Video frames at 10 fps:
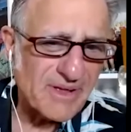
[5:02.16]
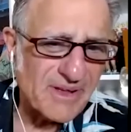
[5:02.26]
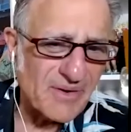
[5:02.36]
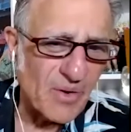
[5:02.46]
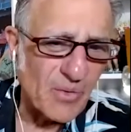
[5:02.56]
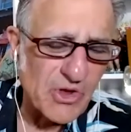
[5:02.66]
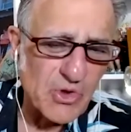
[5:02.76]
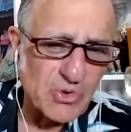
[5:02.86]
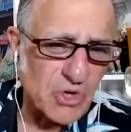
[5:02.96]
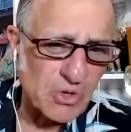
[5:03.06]
uh, or were
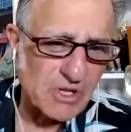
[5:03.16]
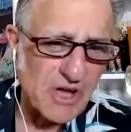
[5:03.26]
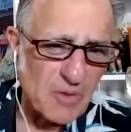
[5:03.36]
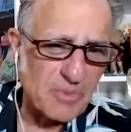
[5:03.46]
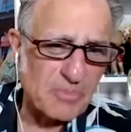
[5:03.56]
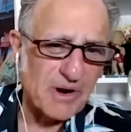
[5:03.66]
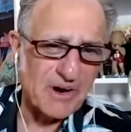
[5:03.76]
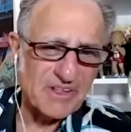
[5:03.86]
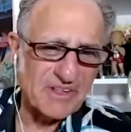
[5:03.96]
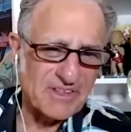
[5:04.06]
you totally unprepared?